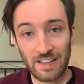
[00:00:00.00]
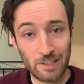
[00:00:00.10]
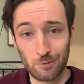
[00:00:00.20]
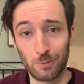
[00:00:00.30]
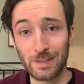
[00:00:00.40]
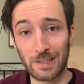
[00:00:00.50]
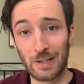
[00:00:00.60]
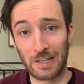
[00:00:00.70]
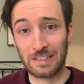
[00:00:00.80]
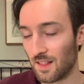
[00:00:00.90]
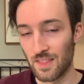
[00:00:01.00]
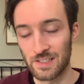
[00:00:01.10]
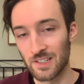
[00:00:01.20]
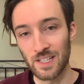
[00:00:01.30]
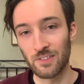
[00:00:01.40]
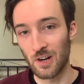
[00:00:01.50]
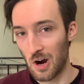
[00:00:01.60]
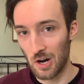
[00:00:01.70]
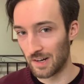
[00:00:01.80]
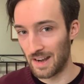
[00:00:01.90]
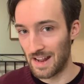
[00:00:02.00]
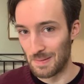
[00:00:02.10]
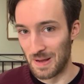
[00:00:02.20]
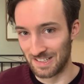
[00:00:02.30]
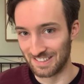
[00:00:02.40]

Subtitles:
He's really good. That's not even a hard name.